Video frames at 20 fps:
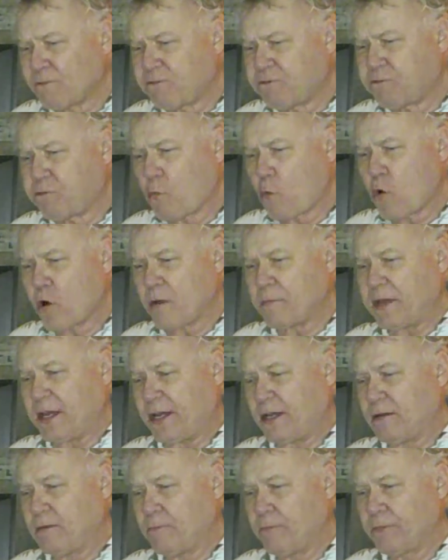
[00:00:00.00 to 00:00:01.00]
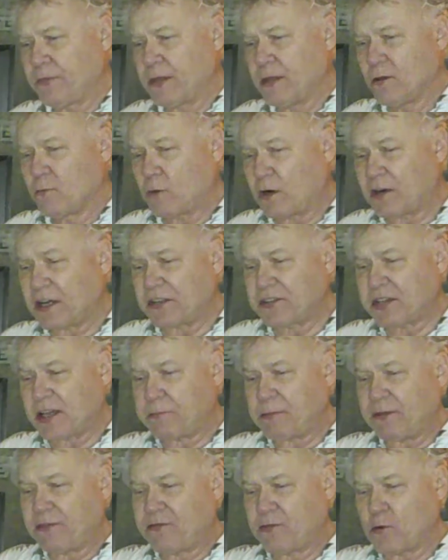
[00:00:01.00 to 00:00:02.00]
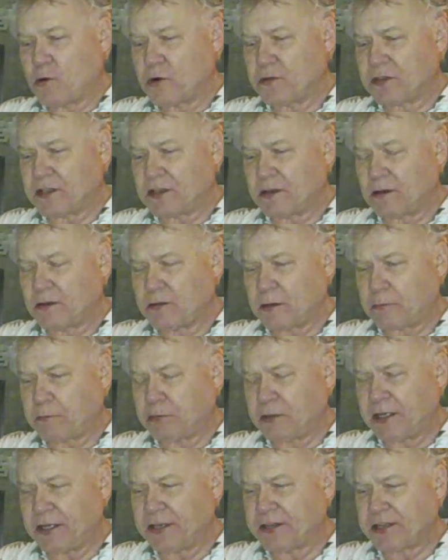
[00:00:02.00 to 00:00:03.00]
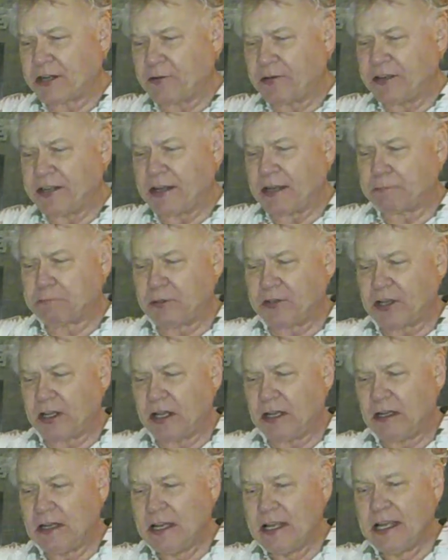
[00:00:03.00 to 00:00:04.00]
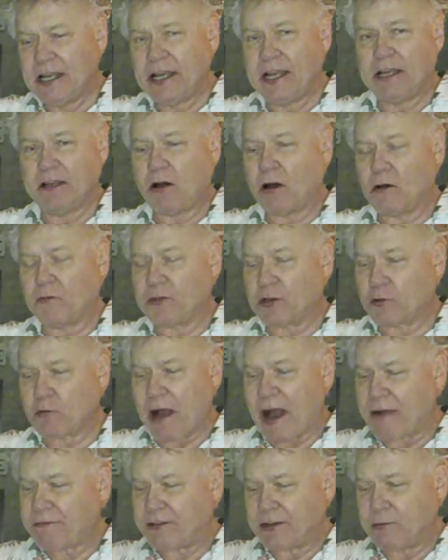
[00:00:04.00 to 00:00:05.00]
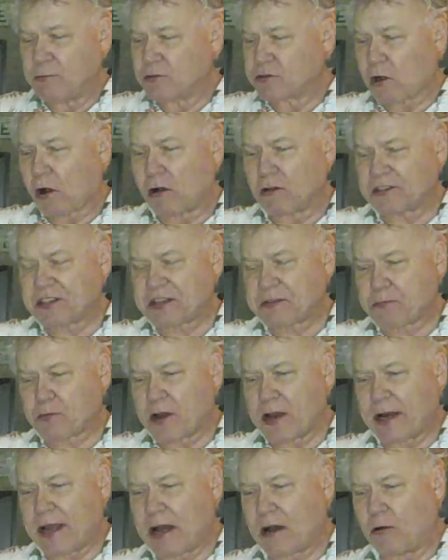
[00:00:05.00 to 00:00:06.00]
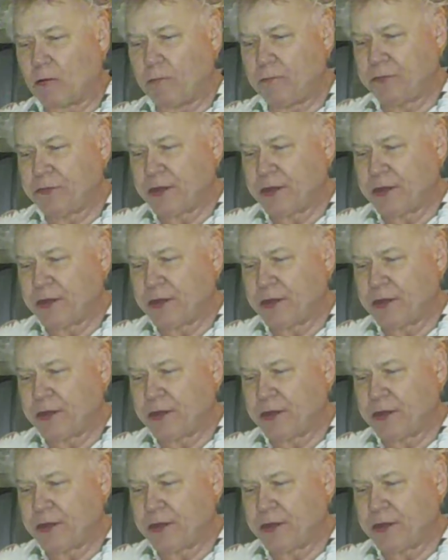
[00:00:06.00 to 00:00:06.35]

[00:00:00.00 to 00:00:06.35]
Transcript: forming, right, I said before, the planetary nebula, the gravity was all spread out.